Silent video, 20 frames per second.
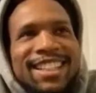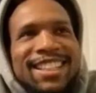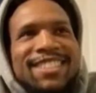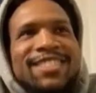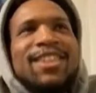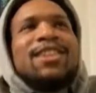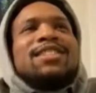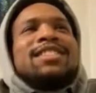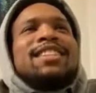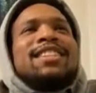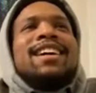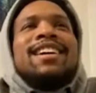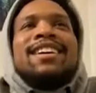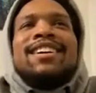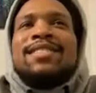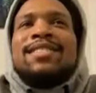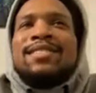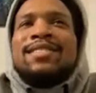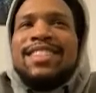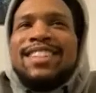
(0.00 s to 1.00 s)
All time,
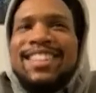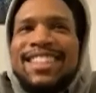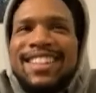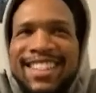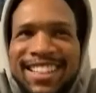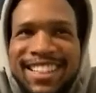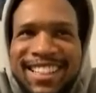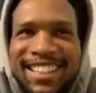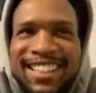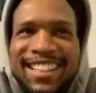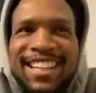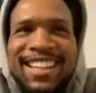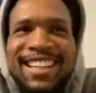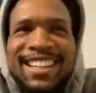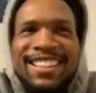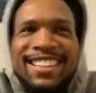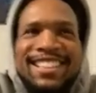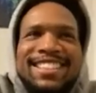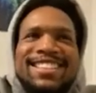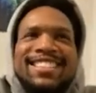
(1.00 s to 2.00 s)

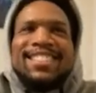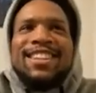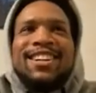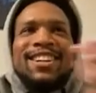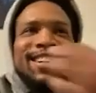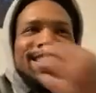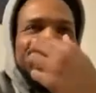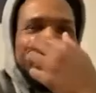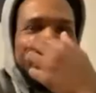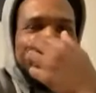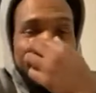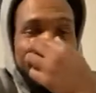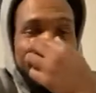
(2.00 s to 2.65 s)
and it's hard.